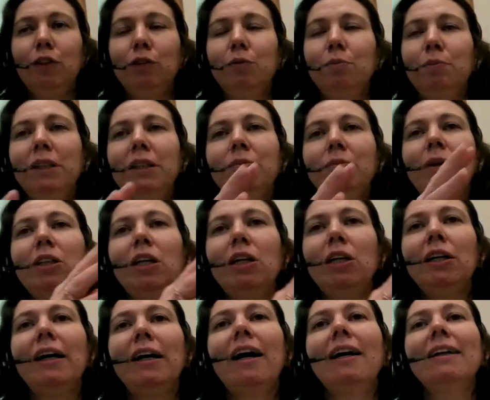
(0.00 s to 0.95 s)
So pretty much
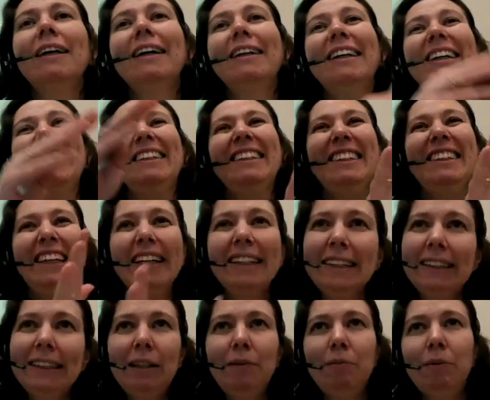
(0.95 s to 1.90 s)
I run an
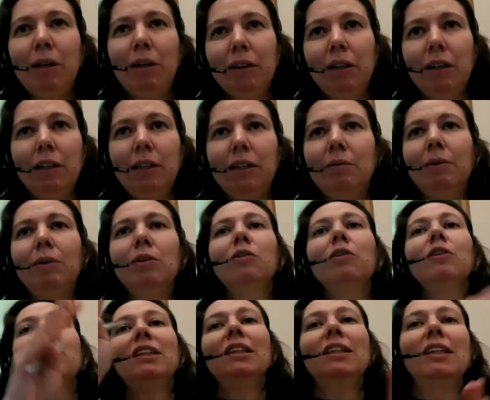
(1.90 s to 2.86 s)
exact same algorithm. I
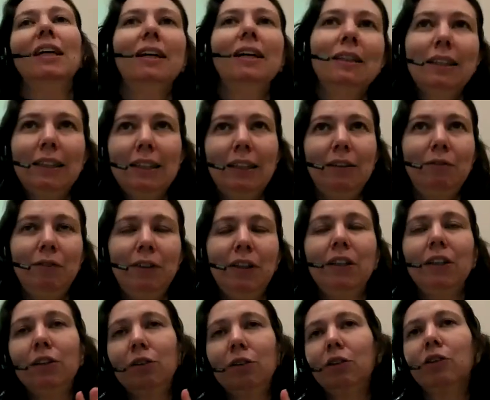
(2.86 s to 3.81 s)
do exact same
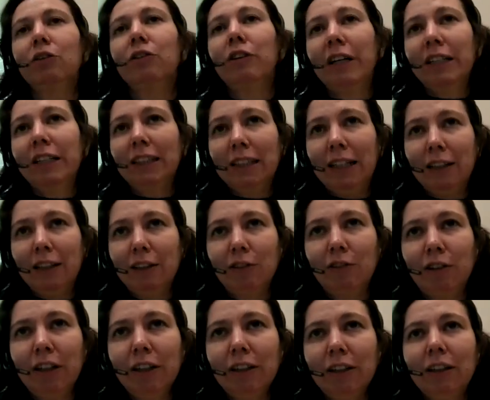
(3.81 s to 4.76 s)
thing to the right side,
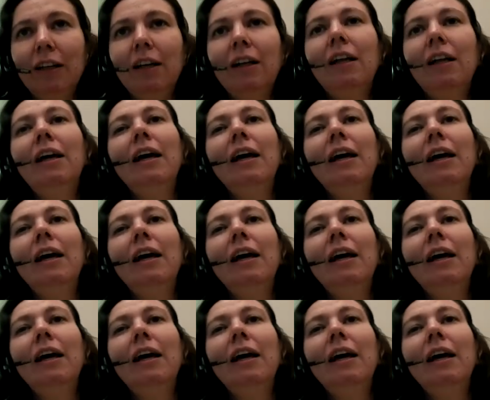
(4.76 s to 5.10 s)
correct?